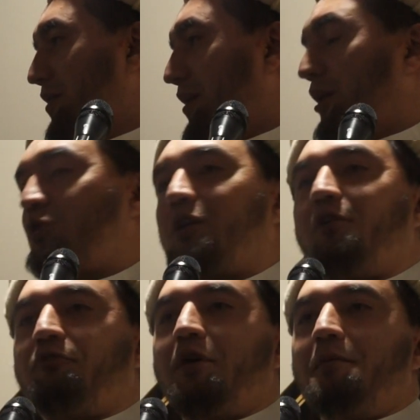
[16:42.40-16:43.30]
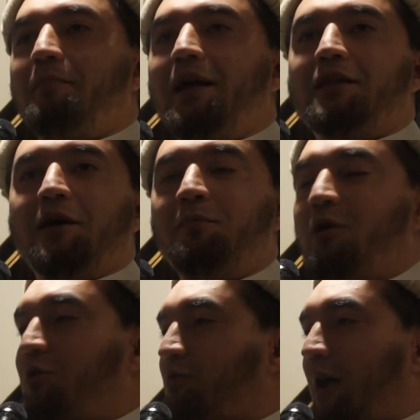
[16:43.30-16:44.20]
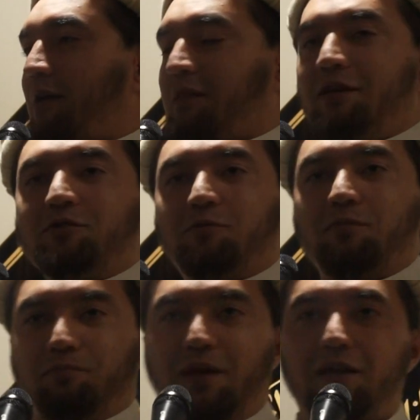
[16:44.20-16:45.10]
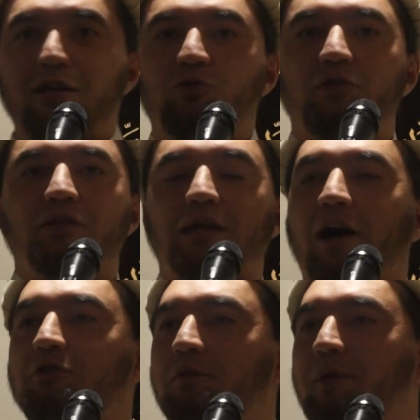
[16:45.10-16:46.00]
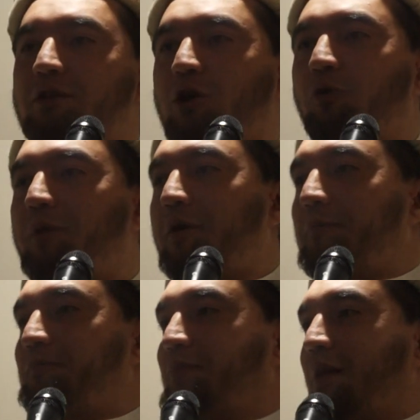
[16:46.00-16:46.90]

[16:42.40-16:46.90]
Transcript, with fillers: He could have made him at least make it to the town and make tawbah.